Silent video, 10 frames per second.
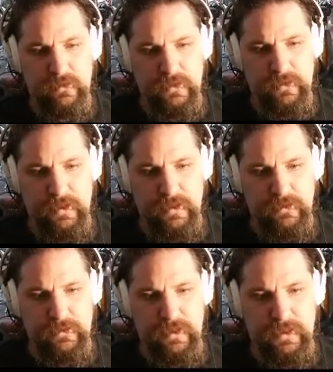Go ahead and
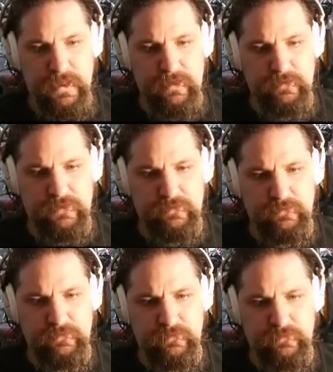take out...
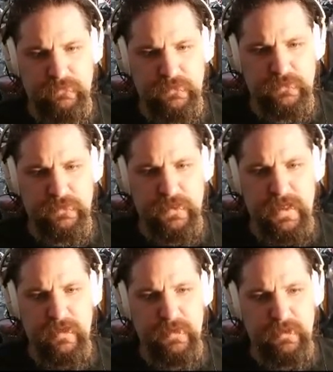There's an
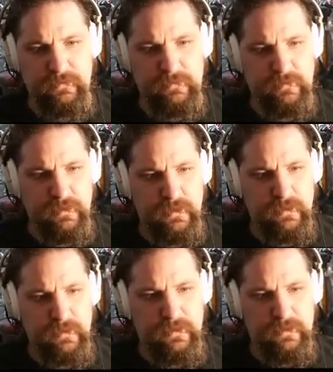enemy
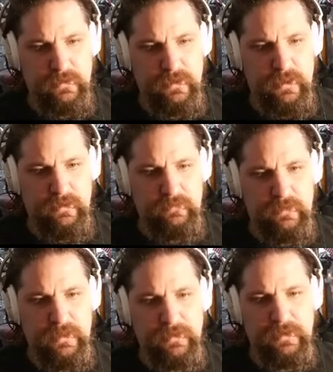there
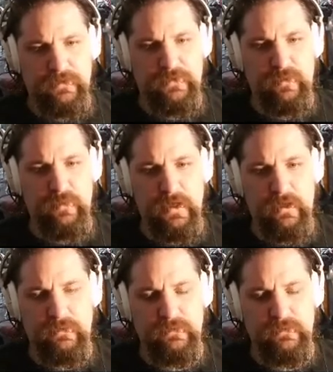around here somewhere.